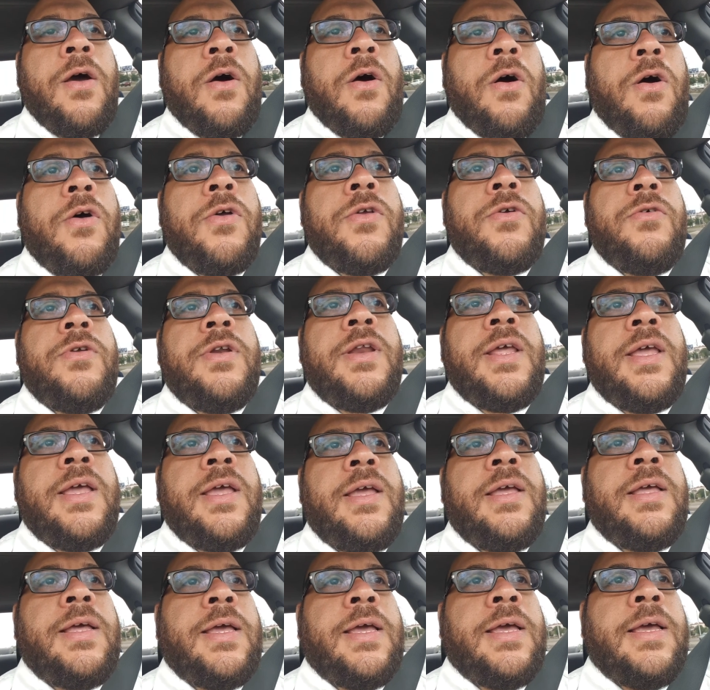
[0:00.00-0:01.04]
All you
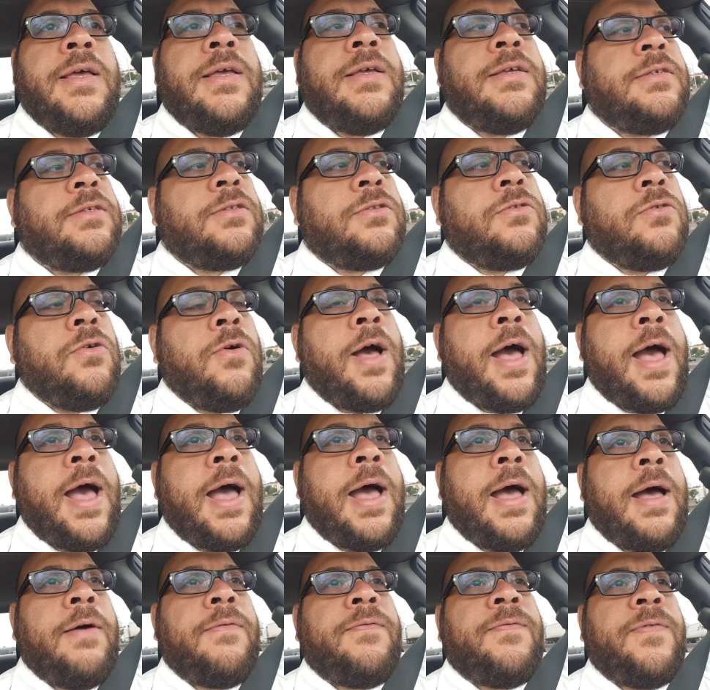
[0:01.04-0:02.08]
need is to
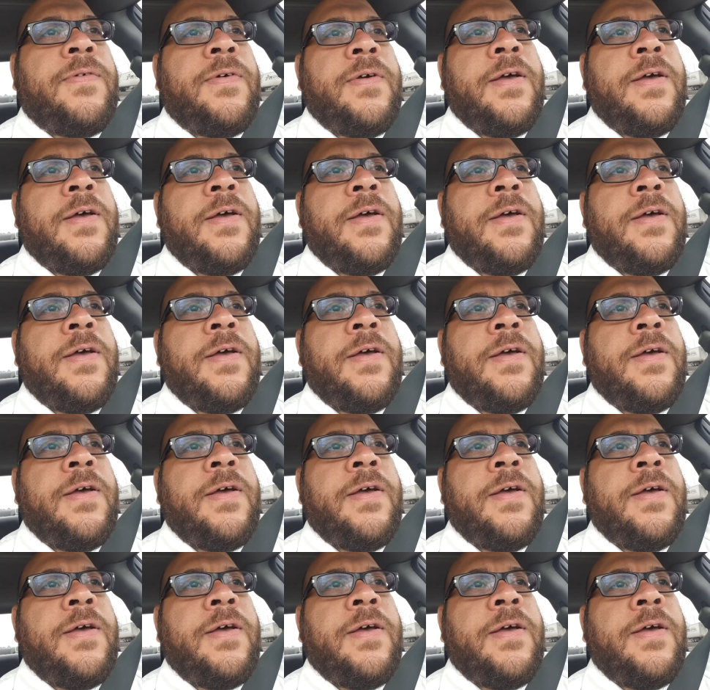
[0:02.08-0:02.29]
have